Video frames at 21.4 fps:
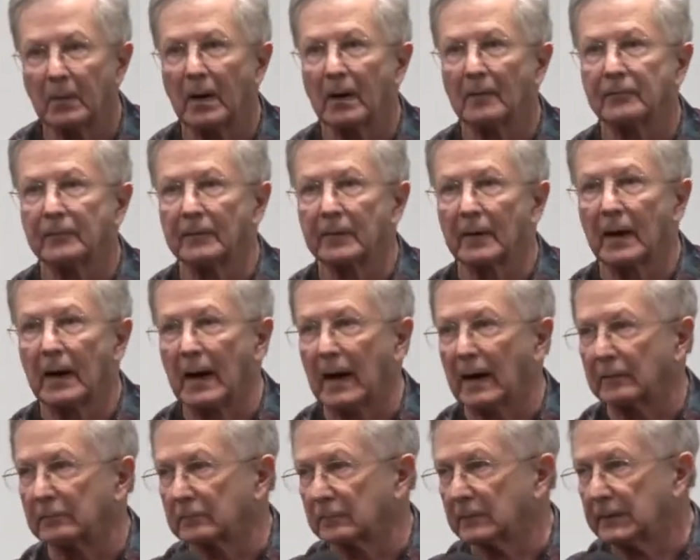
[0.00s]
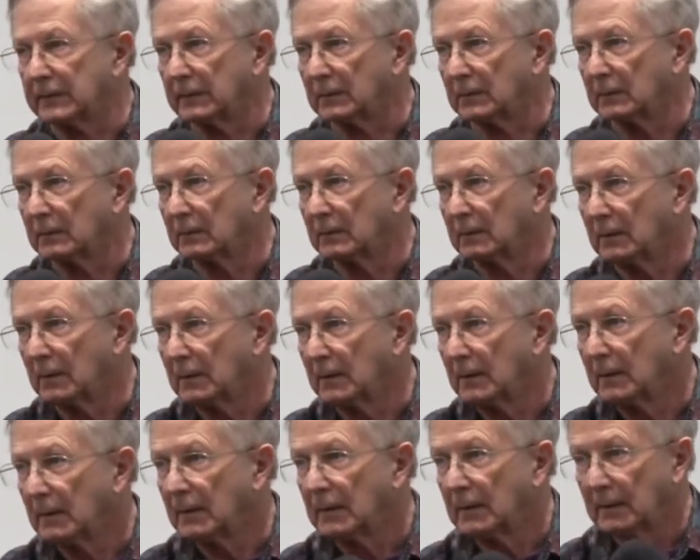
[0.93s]
off of the hot reel.
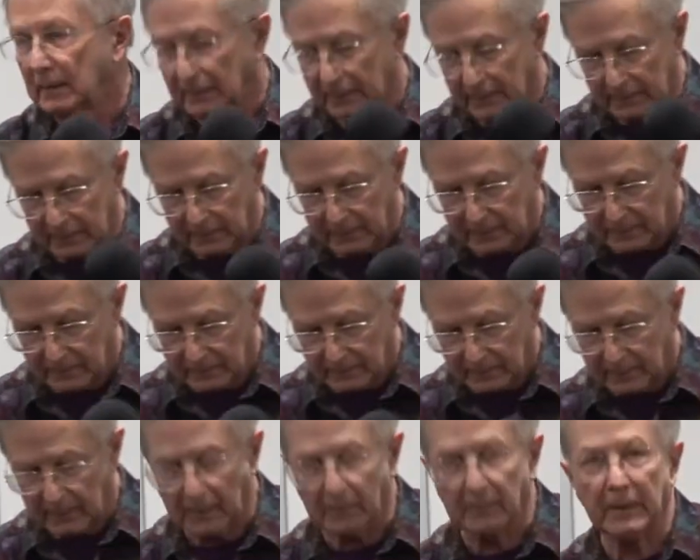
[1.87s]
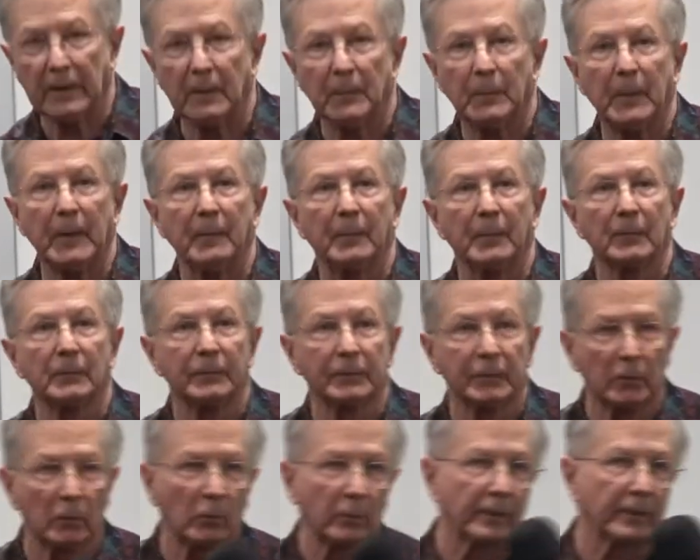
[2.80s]
How many people
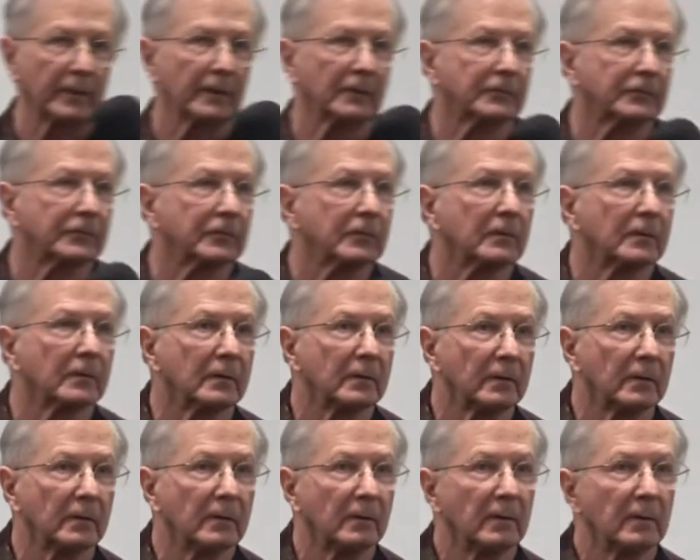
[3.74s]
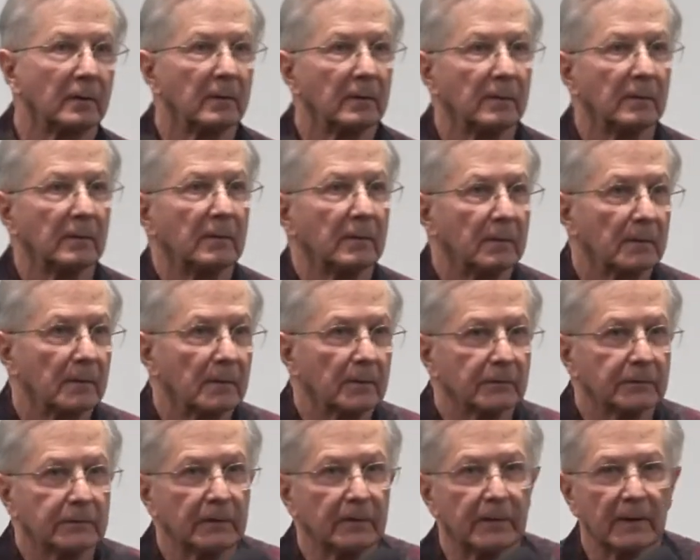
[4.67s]
know this?
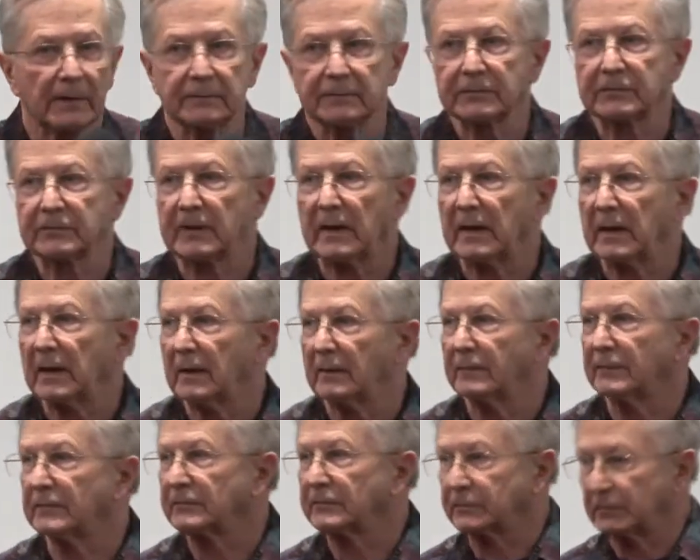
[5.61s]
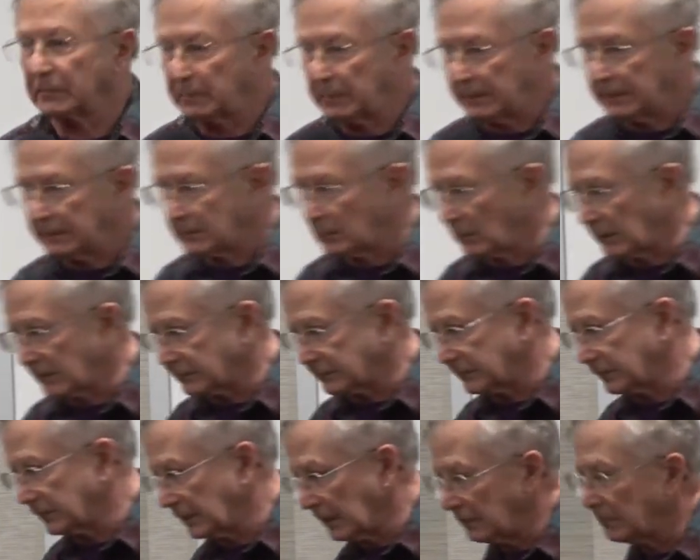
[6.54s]
See, that's sad. This should be
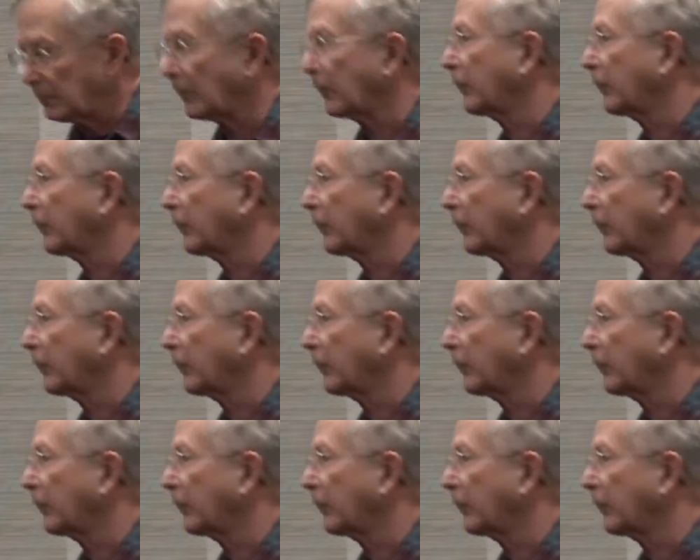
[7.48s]
question number